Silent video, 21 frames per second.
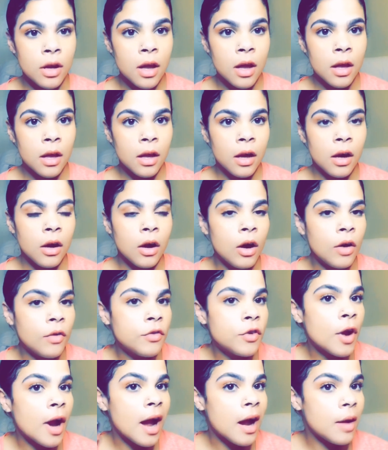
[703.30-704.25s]
of your
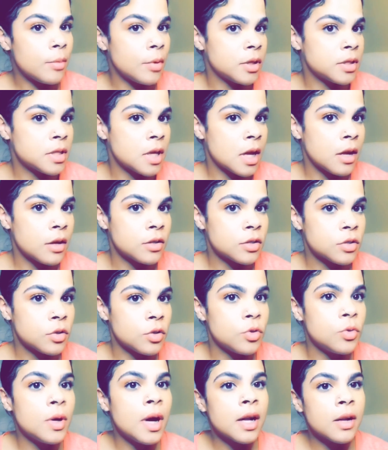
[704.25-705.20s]
eyebrows hair. So you got
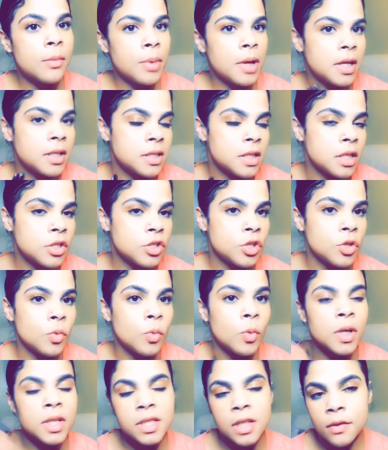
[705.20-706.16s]
to pay attention, what
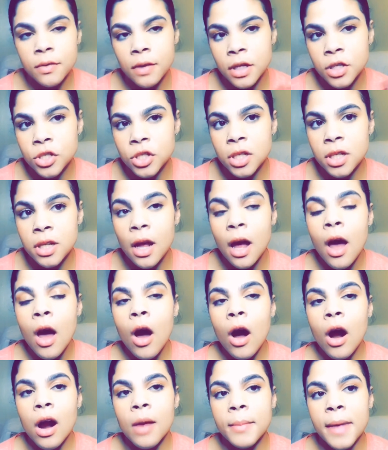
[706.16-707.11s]
direction are
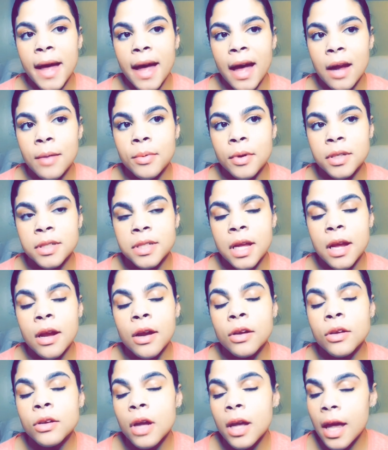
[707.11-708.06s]
my eyebrows
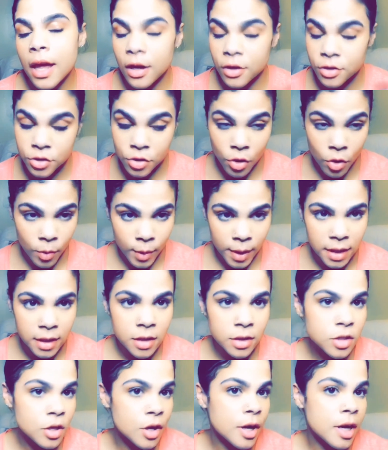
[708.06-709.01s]
hairs going,
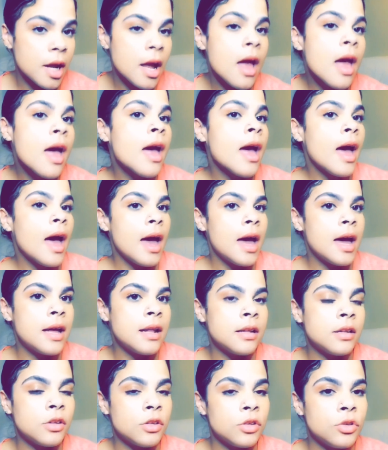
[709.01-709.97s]
sorry, and
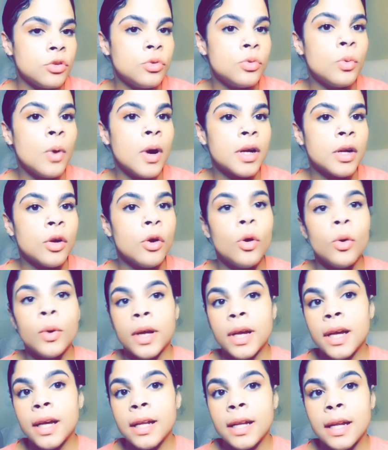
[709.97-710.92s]
you want to go
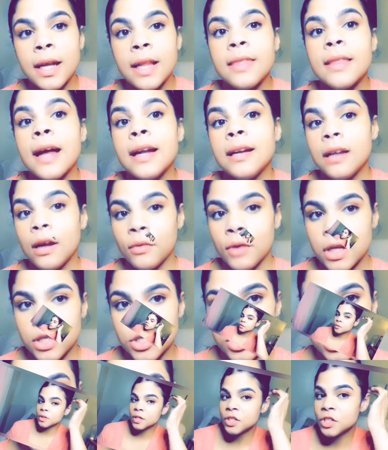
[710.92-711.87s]
in that direction. You want to
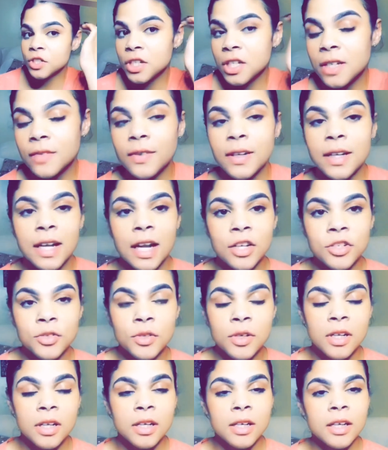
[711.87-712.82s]
achieve a natural
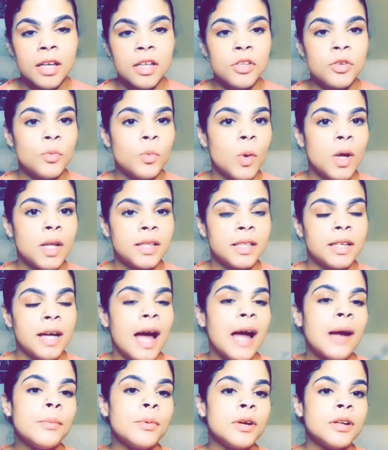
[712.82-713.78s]
look, and you want your
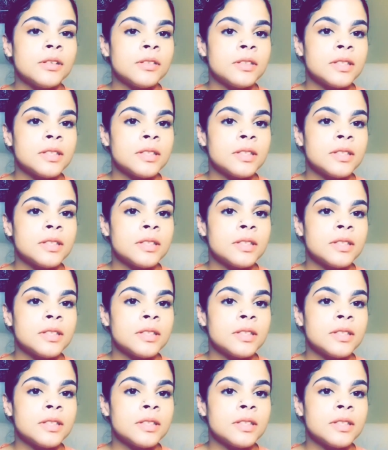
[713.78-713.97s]
eyebrows